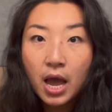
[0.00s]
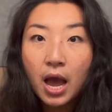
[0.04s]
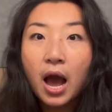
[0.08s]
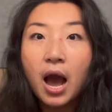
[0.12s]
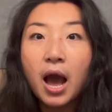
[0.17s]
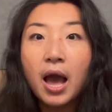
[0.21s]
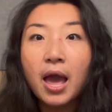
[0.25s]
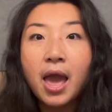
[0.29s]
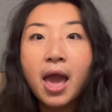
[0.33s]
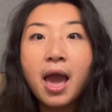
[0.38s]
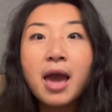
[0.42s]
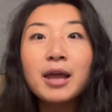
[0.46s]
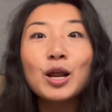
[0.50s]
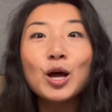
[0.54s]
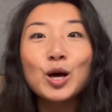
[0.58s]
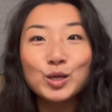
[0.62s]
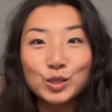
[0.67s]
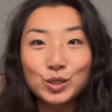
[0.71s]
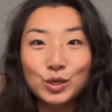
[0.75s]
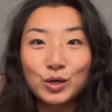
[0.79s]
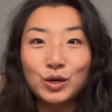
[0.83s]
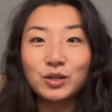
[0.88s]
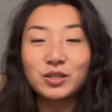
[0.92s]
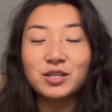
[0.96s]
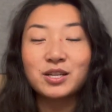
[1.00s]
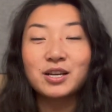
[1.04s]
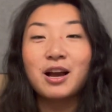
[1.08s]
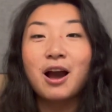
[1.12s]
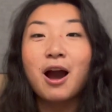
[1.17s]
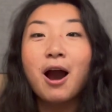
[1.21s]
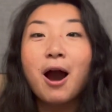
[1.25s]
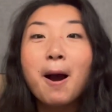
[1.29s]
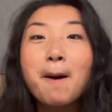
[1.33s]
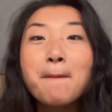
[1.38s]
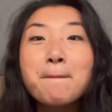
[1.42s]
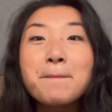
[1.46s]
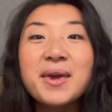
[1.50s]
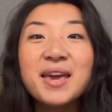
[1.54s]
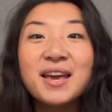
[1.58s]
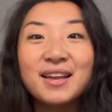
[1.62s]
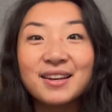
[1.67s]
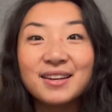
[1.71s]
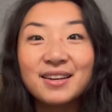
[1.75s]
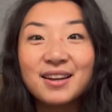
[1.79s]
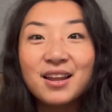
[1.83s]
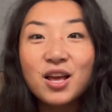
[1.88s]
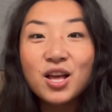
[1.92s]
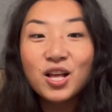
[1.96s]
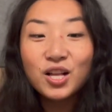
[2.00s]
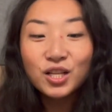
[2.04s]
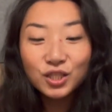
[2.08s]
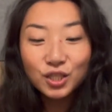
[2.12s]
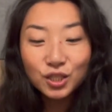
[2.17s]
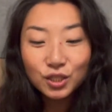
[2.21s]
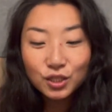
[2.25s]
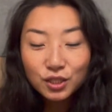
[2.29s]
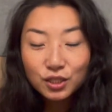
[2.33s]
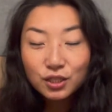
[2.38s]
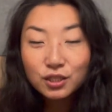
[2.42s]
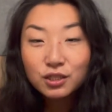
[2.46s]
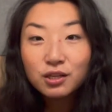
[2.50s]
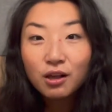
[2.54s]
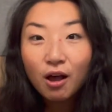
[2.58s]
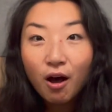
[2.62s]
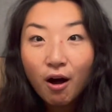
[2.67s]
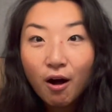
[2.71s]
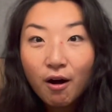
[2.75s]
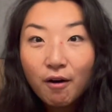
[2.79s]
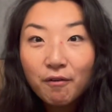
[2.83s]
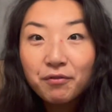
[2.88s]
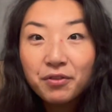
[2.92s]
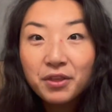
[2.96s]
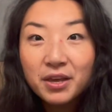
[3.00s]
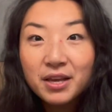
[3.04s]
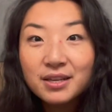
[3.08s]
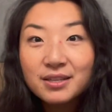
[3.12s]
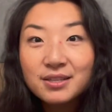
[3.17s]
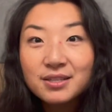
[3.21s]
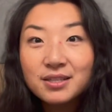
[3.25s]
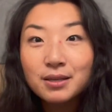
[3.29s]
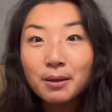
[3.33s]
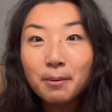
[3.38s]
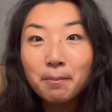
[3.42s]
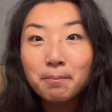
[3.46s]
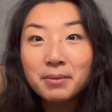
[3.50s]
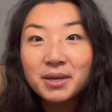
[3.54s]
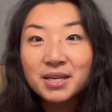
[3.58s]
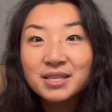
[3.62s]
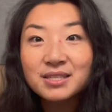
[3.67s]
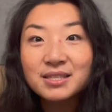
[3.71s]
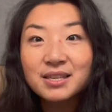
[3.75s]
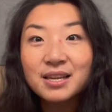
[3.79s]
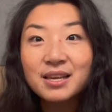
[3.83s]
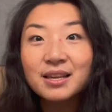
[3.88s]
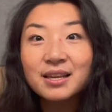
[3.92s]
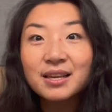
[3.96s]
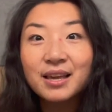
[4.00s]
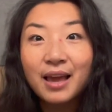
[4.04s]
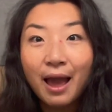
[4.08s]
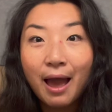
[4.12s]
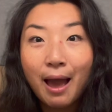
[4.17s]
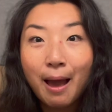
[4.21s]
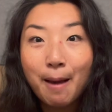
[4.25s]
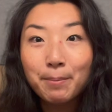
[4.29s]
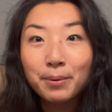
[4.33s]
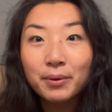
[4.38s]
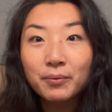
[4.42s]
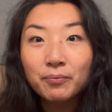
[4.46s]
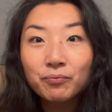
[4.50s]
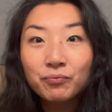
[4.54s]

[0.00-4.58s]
a headhunter to come in to solve this missing gap.